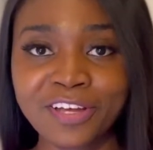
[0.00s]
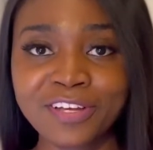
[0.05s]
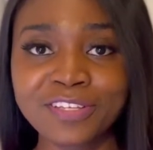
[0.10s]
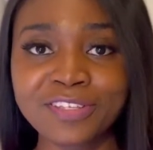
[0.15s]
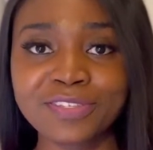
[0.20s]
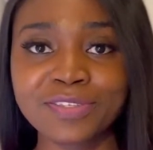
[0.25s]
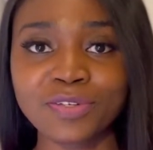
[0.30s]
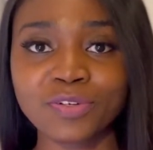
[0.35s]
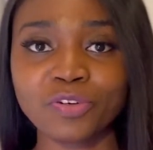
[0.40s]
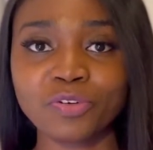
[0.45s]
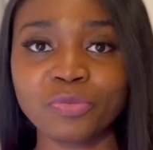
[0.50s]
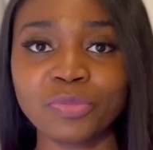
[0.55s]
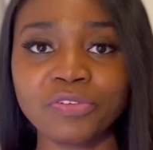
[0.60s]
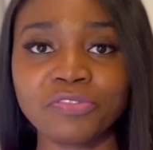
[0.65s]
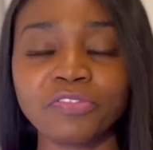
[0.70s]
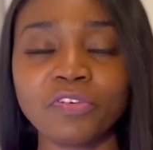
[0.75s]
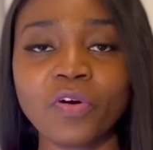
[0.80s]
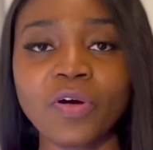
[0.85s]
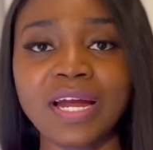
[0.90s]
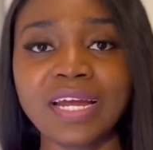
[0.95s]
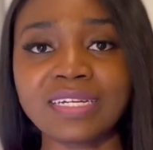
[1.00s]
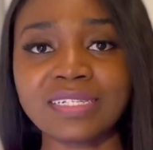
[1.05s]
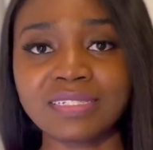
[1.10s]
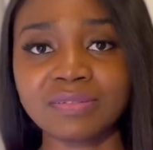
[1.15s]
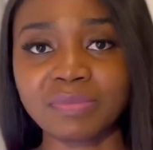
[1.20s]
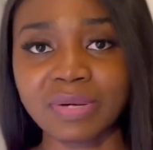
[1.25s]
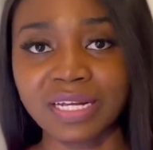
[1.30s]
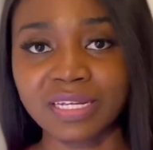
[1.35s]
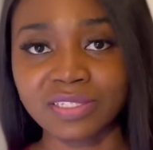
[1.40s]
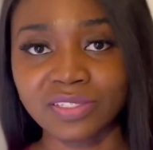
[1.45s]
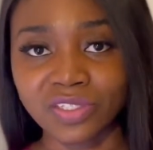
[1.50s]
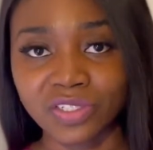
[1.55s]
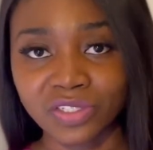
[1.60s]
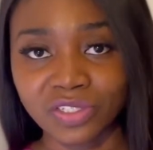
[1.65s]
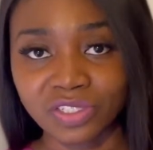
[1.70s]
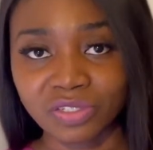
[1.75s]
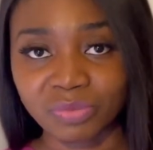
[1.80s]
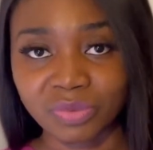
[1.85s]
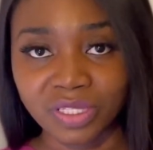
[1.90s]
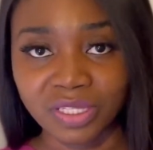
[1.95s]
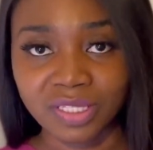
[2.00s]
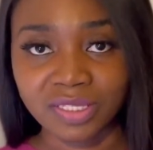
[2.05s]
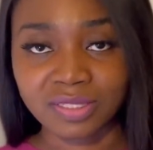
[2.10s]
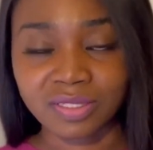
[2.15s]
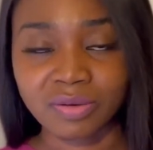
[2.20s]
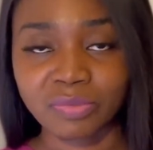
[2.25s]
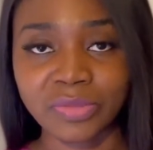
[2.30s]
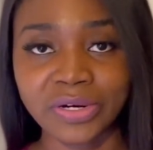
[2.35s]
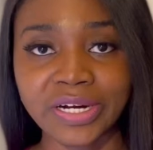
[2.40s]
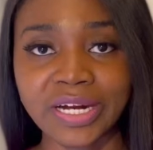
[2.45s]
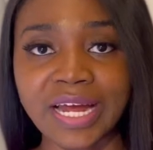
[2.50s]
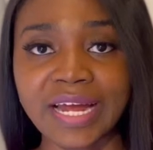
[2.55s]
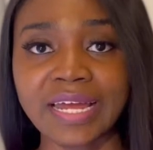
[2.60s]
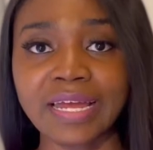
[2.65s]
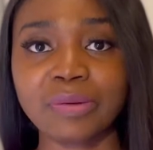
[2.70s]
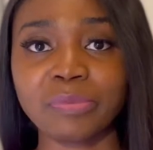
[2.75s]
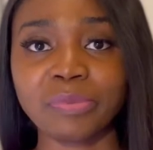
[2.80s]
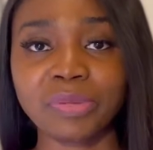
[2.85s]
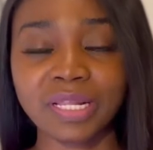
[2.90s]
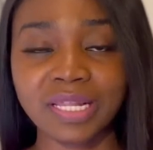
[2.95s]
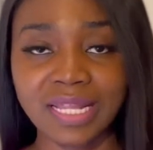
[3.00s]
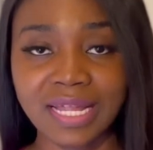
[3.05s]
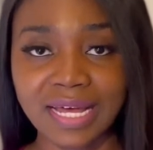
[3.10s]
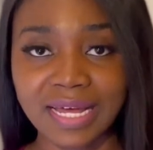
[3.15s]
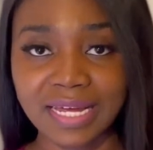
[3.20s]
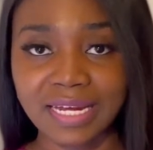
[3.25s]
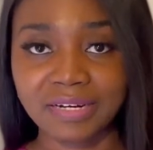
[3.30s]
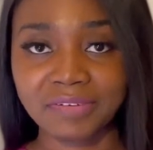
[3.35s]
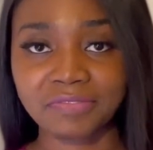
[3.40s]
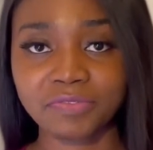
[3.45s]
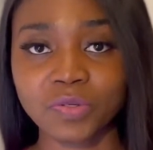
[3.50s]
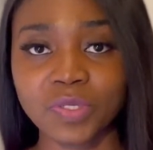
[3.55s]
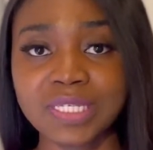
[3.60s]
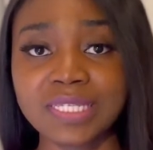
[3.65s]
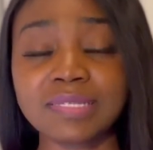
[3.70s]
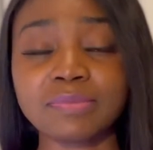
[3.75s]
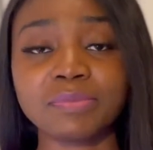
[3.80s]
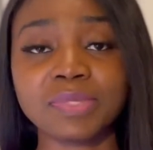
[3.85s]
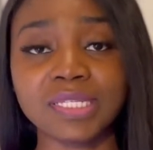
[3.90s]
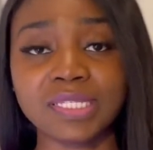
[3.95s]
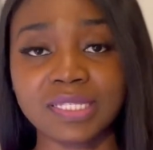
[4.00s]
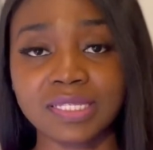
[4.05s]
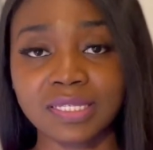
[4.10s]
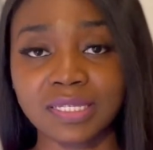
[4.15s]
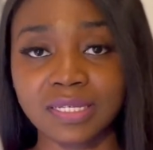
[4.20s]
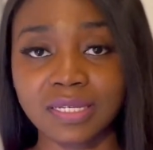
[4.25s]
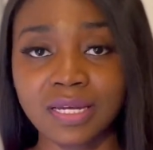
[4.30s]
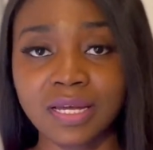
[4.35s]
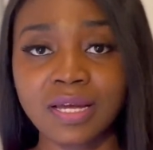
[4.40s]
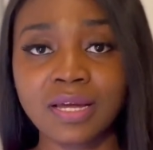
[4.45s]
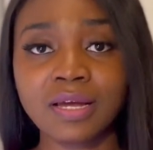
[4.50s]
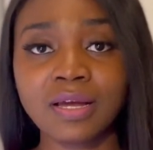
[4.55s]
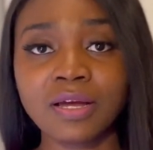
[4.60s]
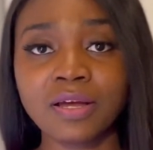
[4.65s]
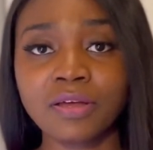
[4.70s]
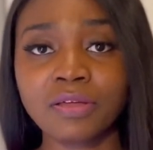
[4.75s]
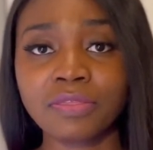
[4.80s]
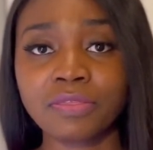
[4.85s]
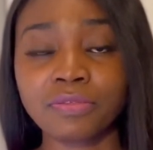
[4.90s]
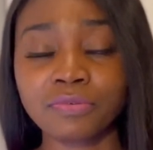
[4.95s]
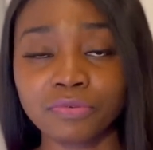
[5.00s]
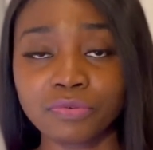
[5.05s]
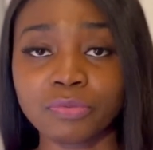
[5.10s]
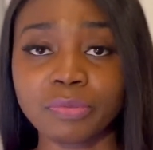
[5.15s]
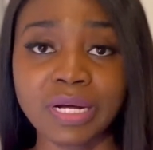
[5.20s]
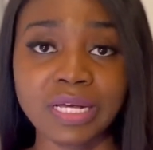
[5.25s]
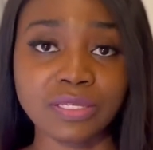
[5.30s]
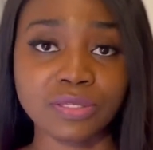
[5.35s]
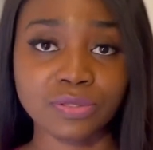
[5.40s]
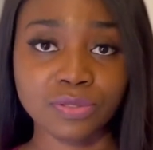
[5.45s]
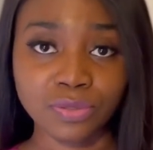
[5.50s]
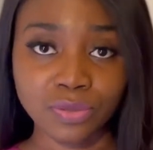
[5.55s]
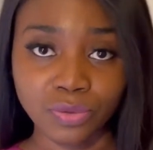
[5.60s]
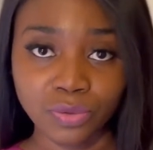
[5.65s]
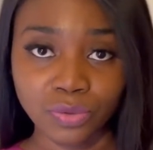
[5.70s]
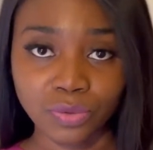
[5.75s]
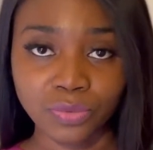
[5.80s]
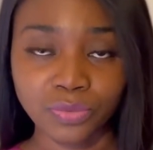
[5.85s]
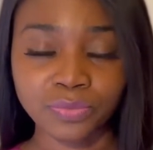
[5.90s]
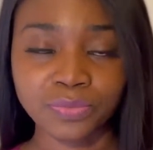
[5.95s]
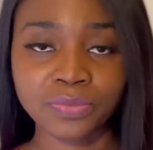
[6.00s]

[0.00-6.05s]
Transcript: So before I did my internship in the summer, I applied for CPT through my school.